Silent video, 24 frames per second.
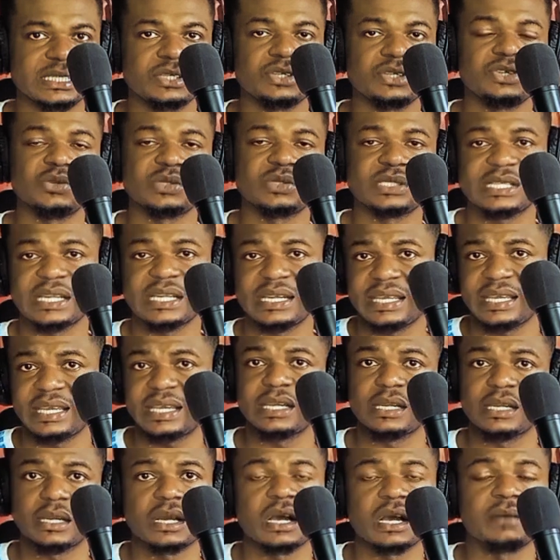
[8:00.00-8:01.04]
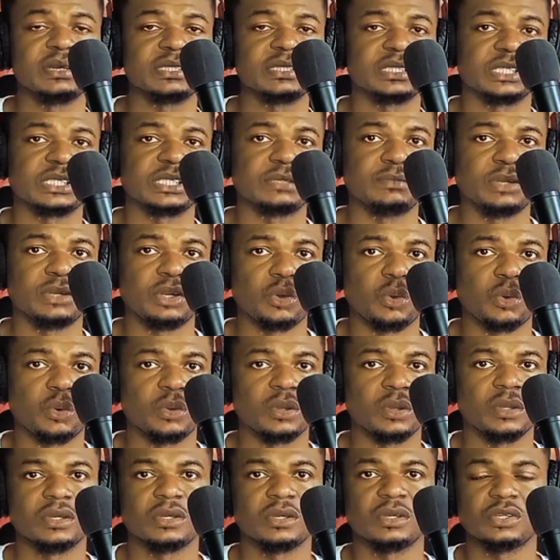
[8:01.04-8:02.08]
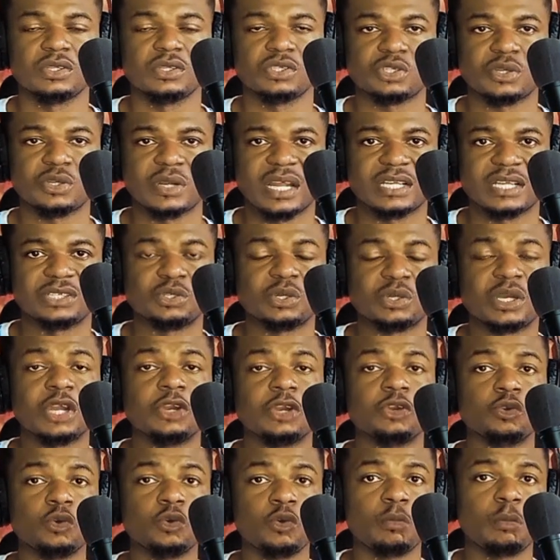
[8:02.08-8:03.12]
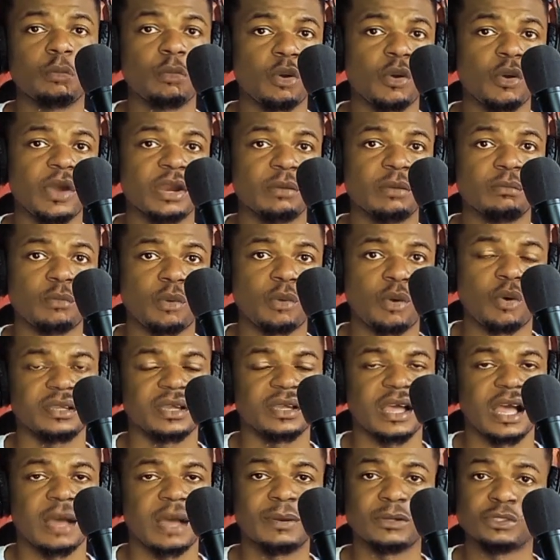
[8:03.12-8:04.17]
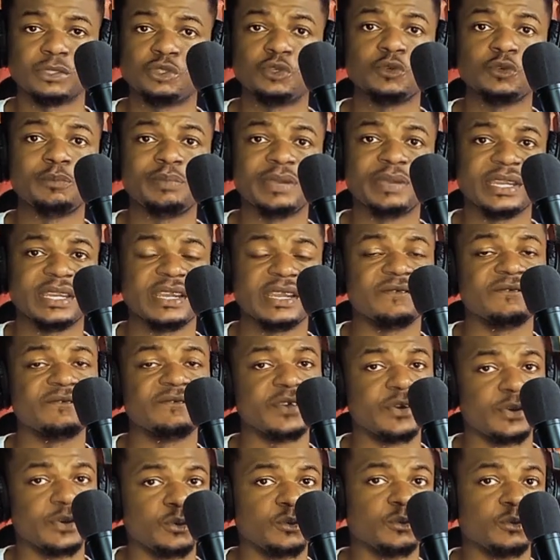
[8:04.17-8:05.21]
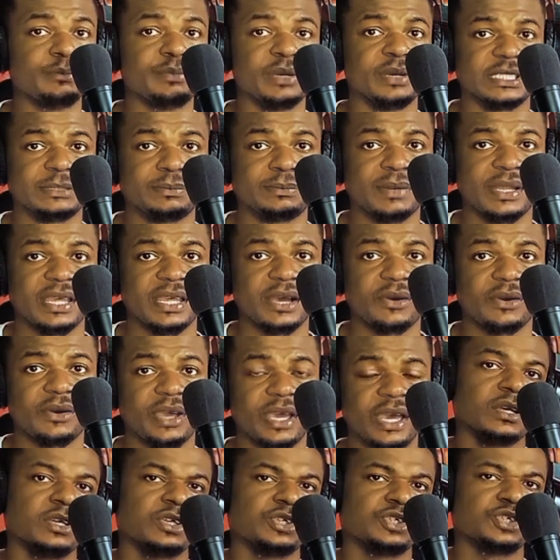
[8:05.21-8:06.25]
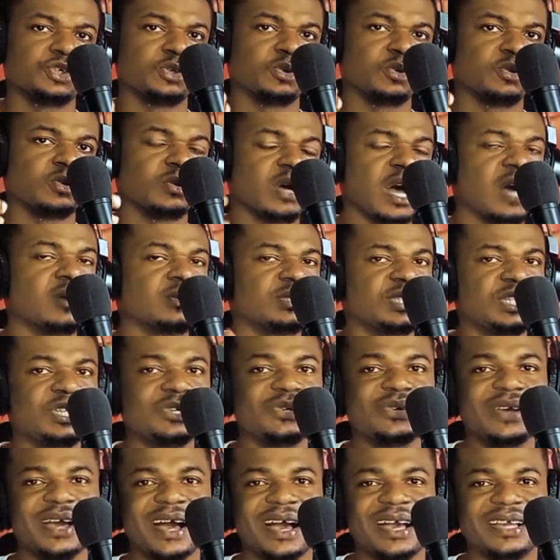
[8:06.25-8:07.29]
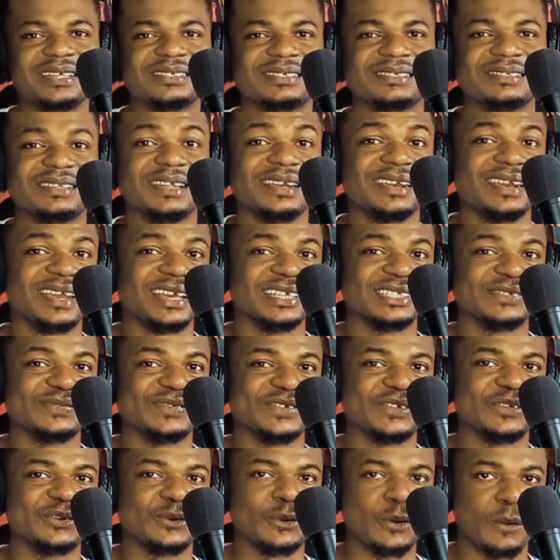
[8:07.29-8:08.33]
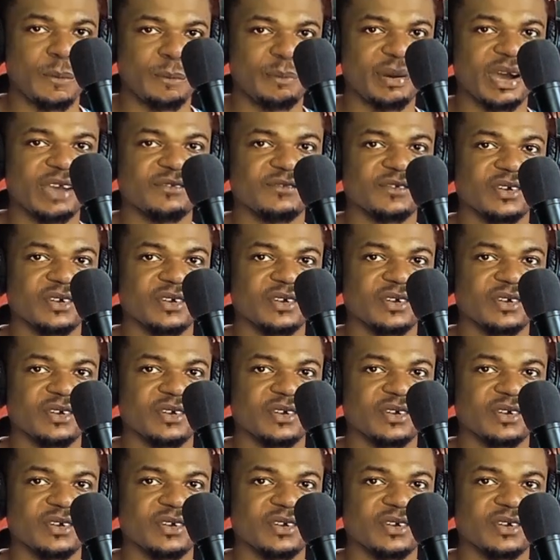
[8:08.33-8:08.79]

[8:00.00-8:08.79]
You see the link in the comment section below, so that you can know more and more about you being a very good bass player. Okay, so I'll see you guys in the next video. Bye for now.